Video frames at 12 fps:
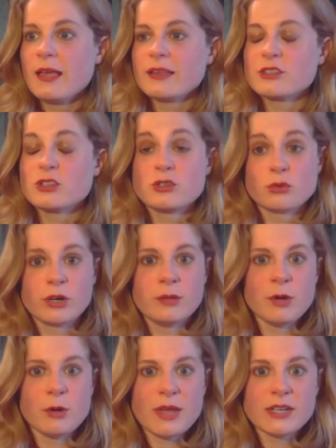story
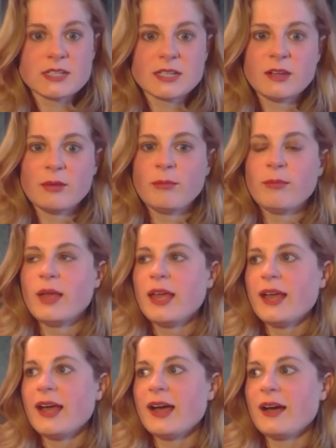momentum,
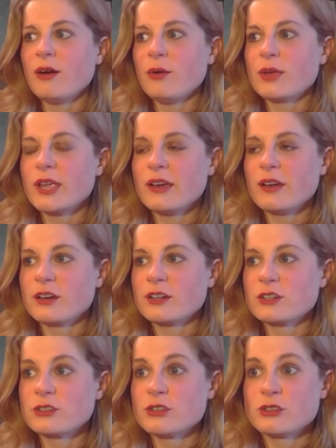how
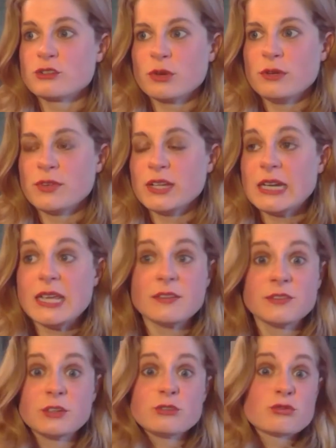characters are driven, if
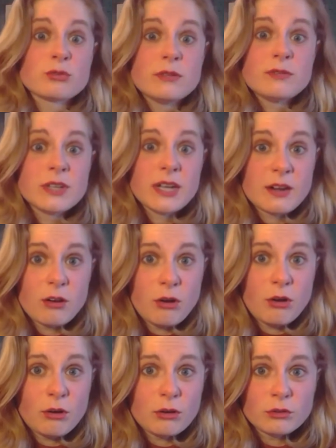they're driven at
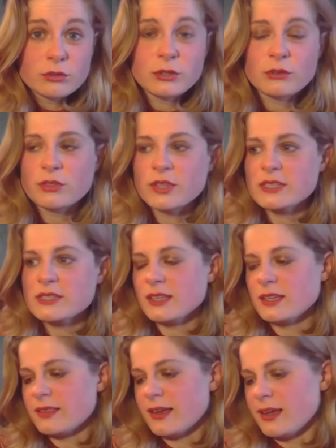all, things like
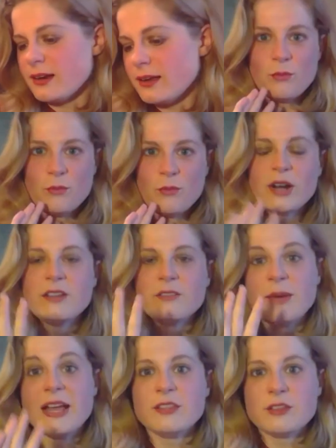that. One of
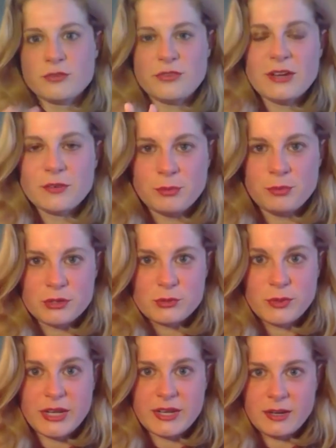my other favorite books
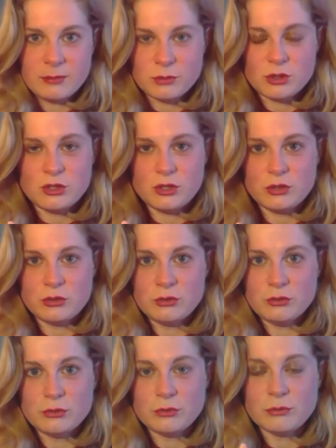when it comes
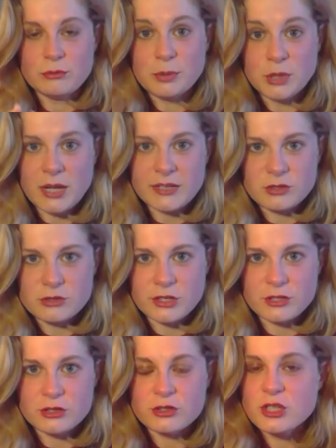to plot
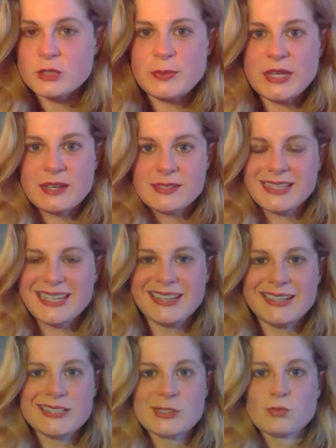structures, just because,
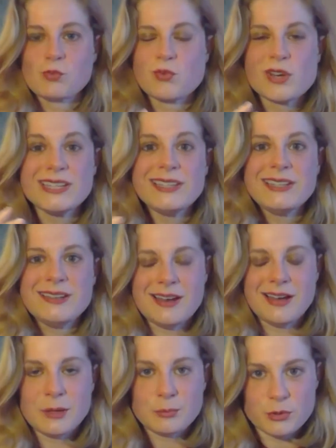again, it's really
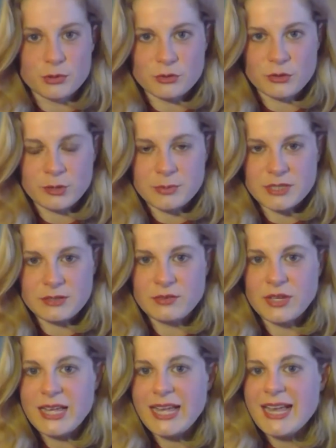non-prescriptive,